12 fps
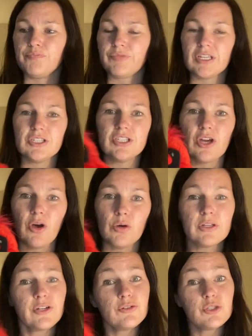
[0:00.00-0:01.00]
So
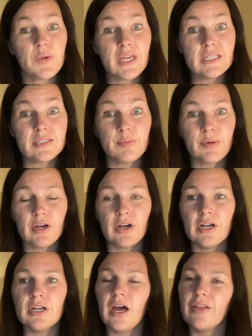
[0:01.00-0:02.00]
little tweet is a
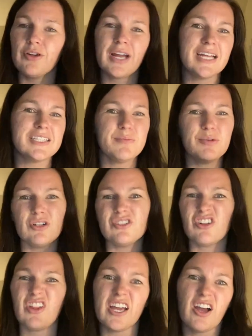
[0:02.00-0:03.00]
bird. Other kinds of birds
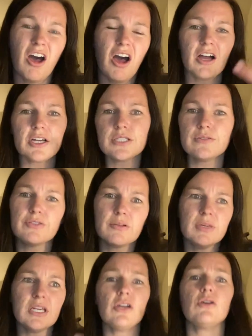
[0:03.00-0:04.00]
are like hawks,
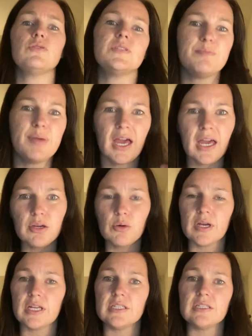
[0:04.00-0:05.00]
flamingos,
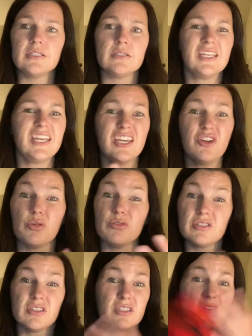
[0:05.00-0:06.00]
penguins,
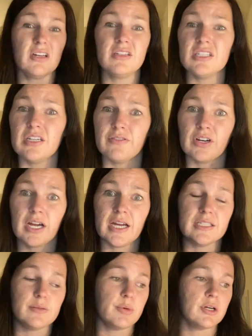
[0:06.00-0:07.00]
eagles, tons of different
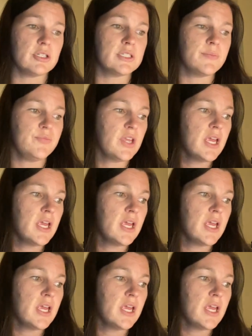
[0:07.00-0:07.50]
kinds of birds.